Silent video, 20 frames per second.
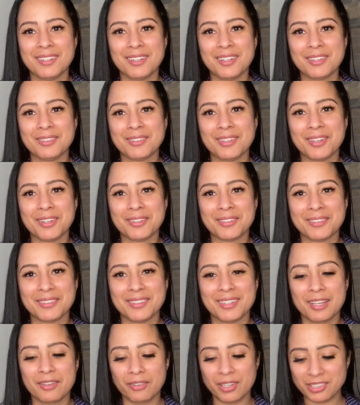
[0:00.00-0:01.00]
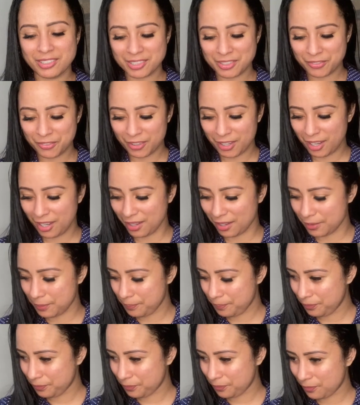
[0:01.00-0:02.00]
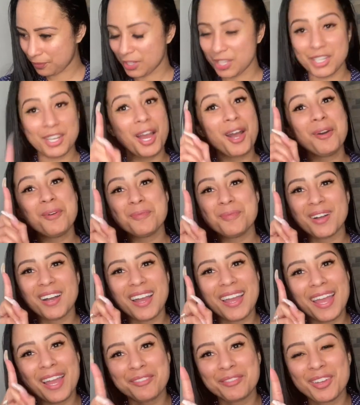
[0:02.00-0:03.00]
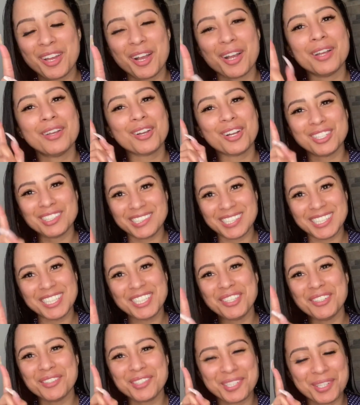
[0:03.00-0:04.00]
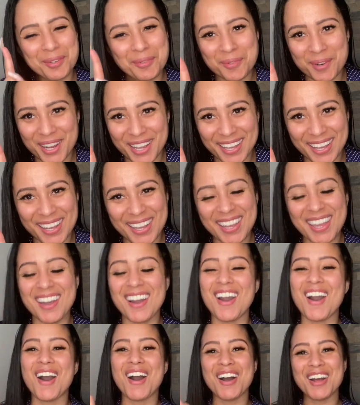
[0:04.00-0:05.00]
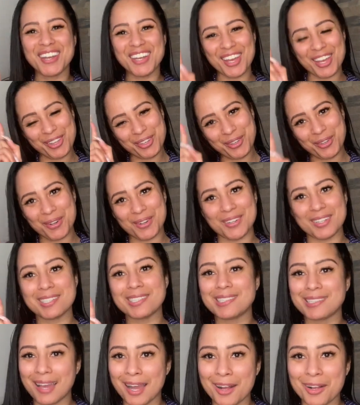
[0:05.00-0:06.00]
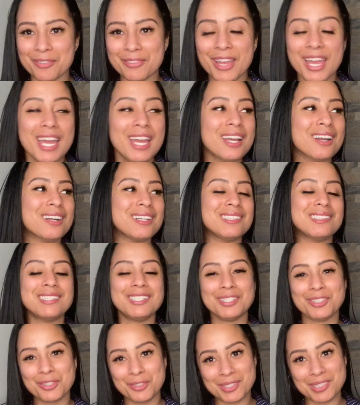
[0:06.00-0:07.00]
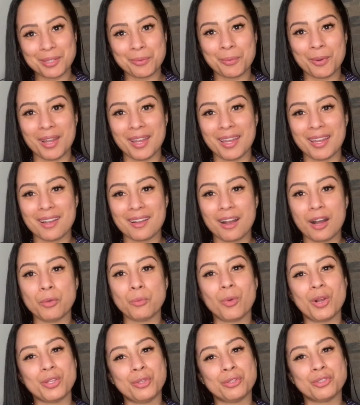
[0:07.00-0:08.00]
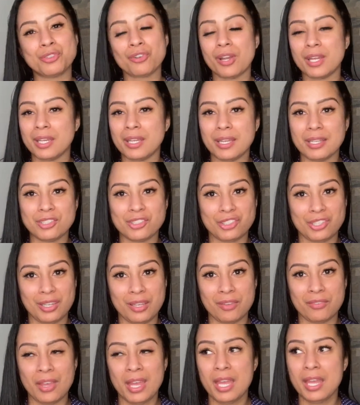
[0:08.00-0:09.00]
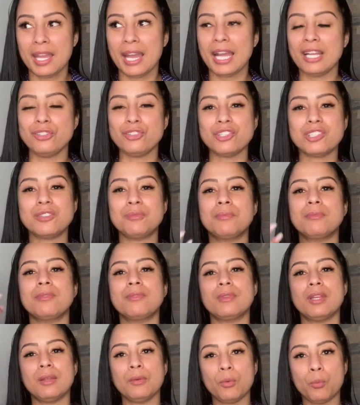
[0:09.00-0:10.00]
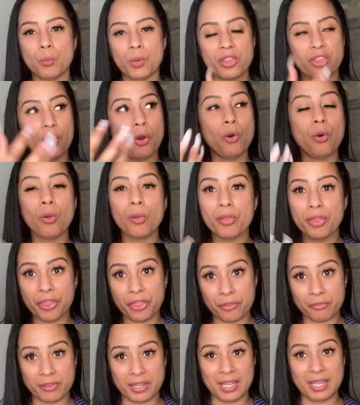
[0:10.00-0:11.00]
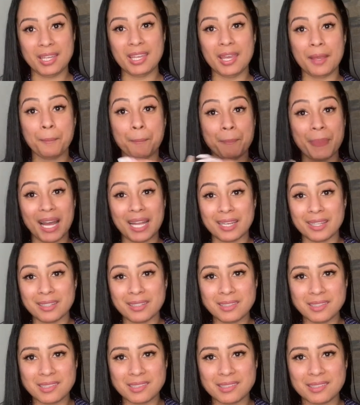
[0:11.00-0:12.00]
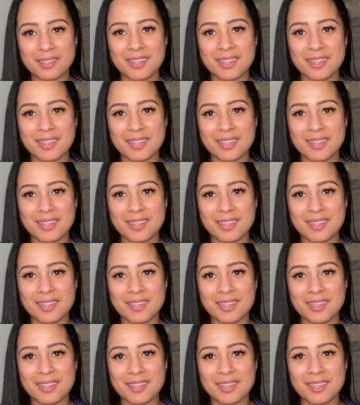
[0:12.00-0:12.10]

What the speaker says: oh no, have I just forgot? No, I have not. Continue to work on yourself. Continue to work on what you're trying to achieve. And just with all 3 in balance,